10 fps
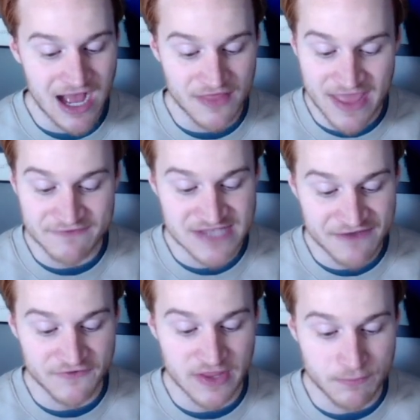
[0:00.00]
They've
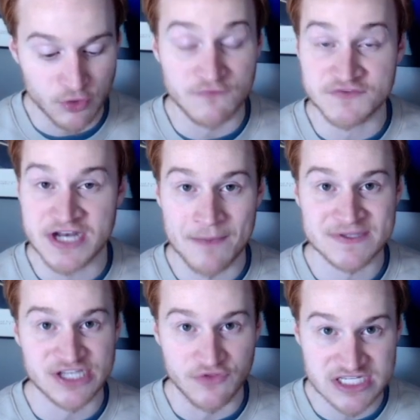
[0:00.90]
definitely proved it up
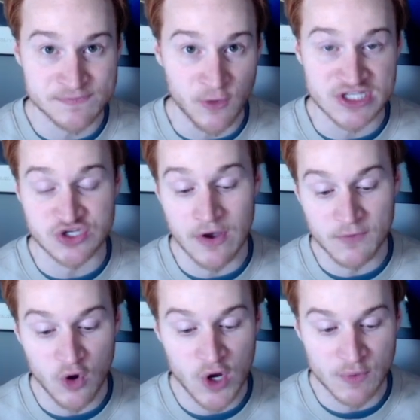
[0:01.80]
until this point. So I'm
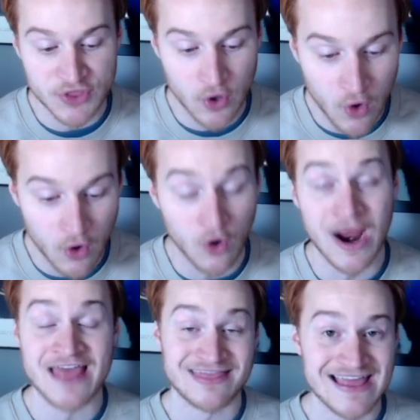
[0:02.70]
going with, or
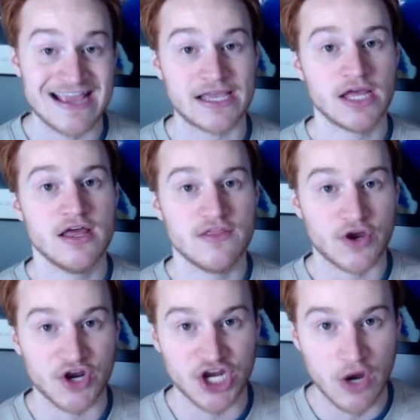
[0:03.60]
I think they're
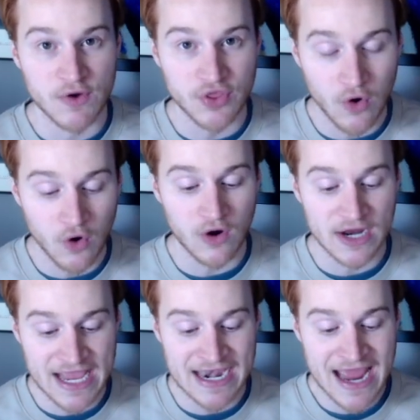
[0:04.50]
going to go with
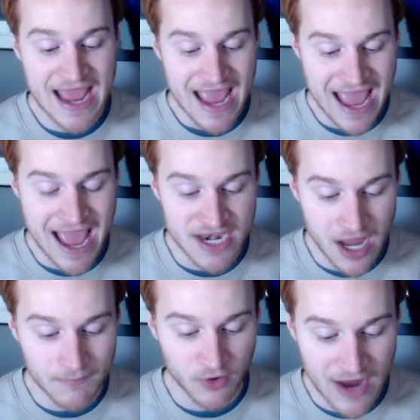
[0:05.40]
Oregon at
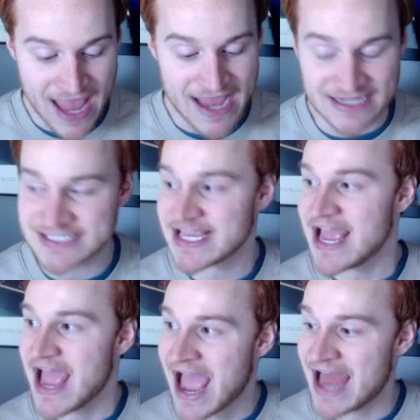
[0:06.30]
number eight.
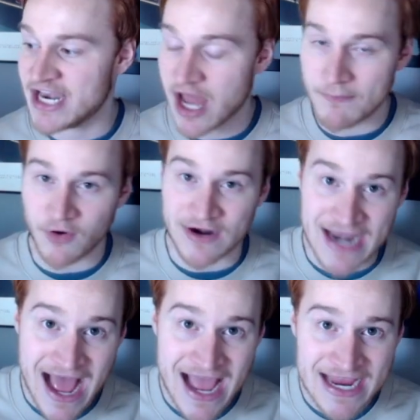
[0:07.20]
At number
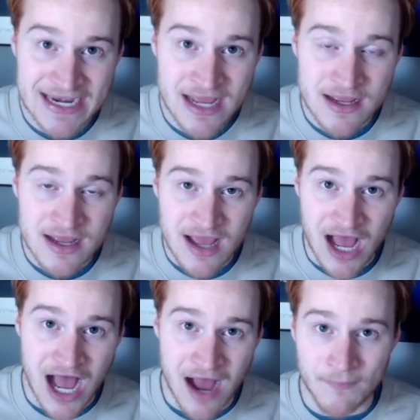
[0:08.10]
nine,
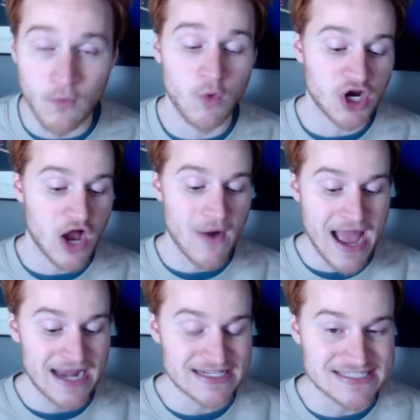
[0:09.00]
we'll go
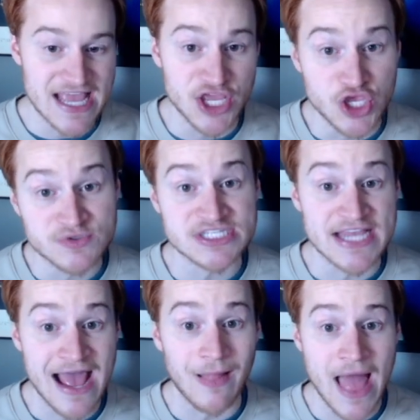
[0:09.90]
ahead and say
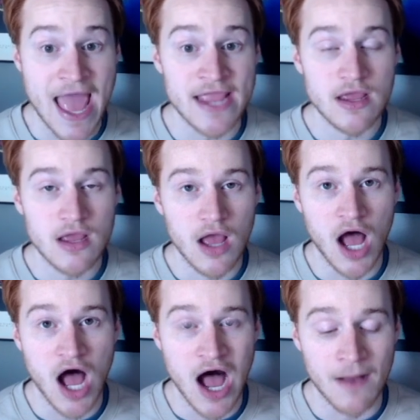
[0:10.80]
UCLA.
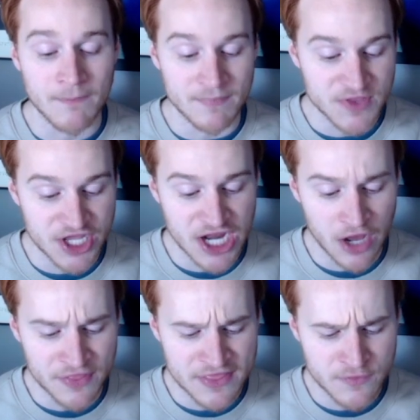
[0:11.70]
You
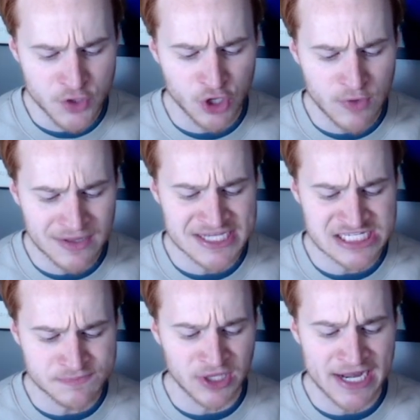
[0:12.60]
know, you're really
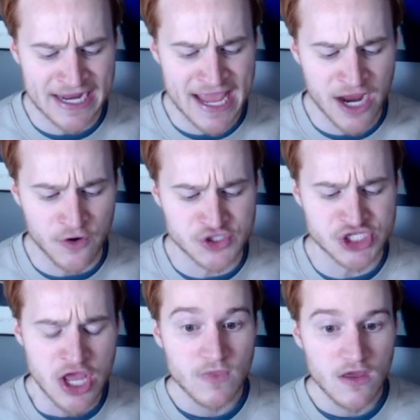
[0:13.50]
splitting hairs.
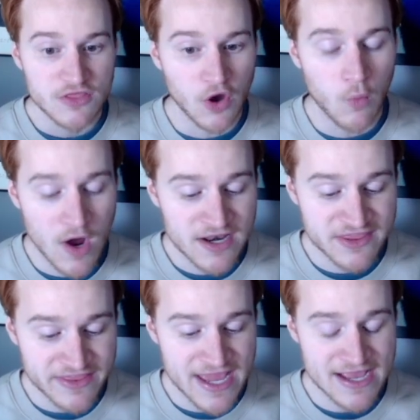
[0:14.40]
The one
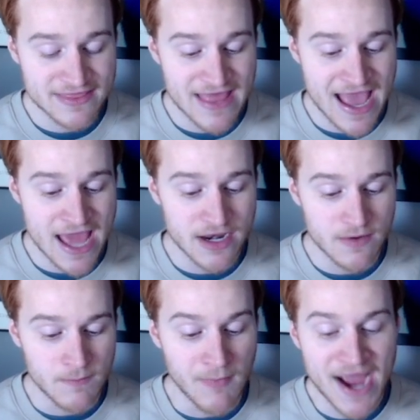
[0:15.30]
thing
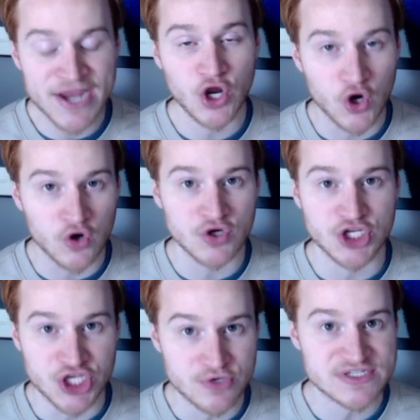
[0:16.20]
that might hurt
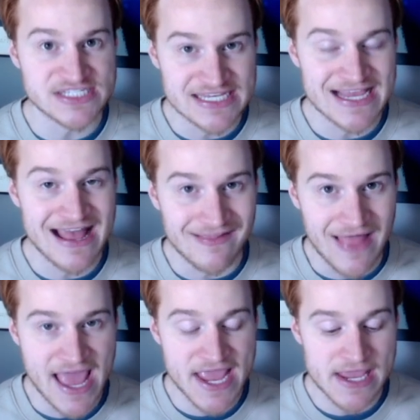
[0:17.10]

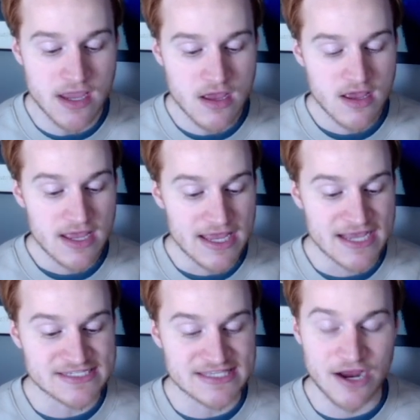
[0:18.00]
UCLA
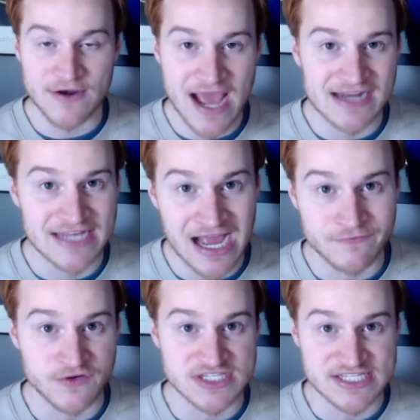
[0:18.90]
is their
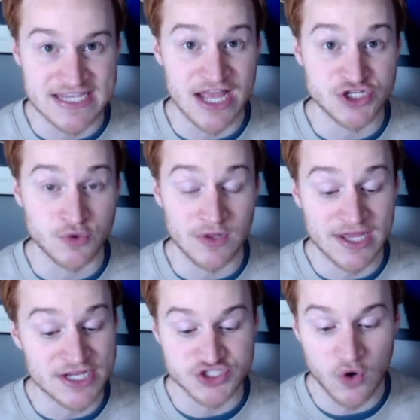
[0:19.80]
non-conference schedule.
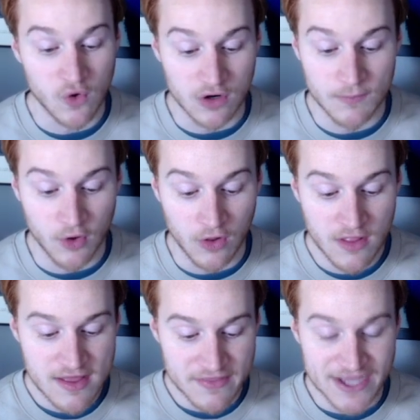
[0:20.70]
It is horrible.
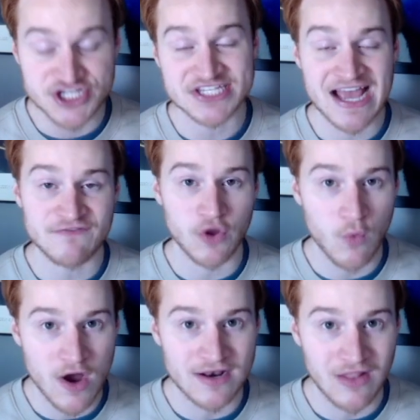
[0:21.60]
They just have the
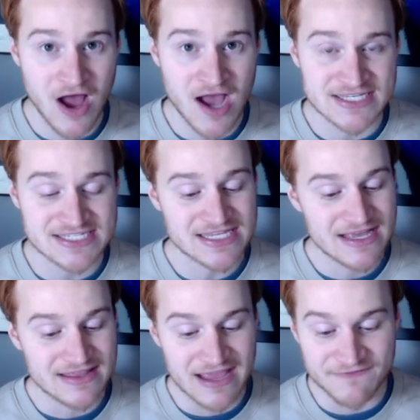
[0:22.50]
one loss.
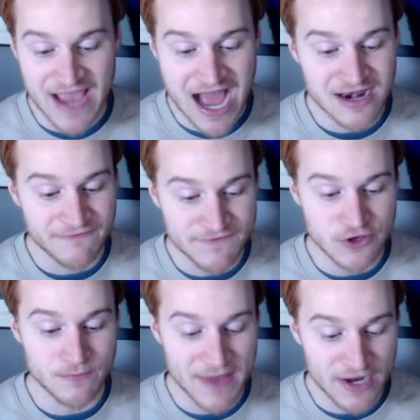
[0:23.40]
They've gotten a
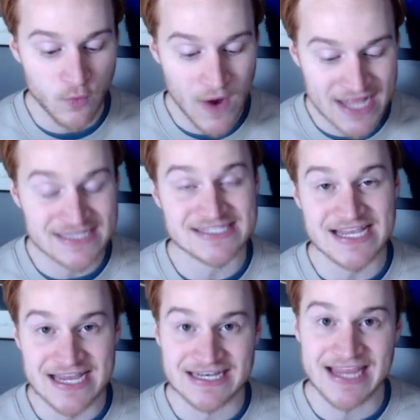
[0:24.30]
few big wins
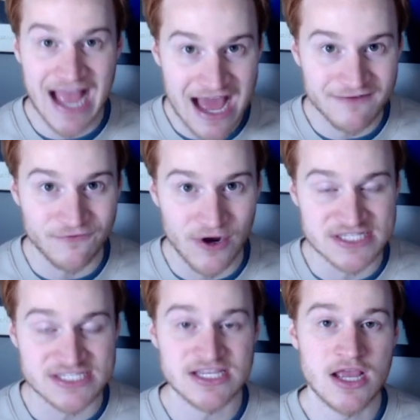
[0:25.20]
in
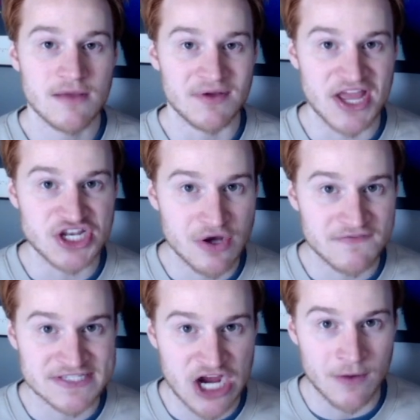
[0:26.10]
conference, but they do
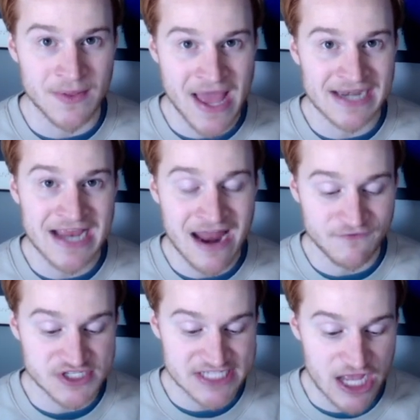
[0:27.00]
have a terrible
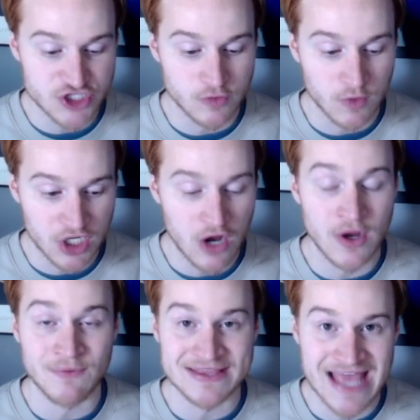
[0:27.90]
non-conference schedule. We're
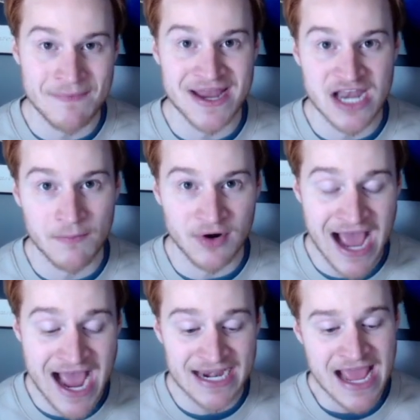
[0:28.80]
going with them at number
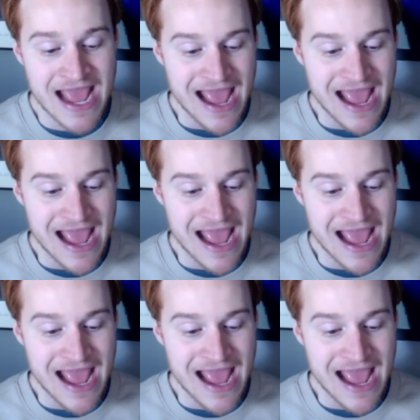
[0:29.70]
nine.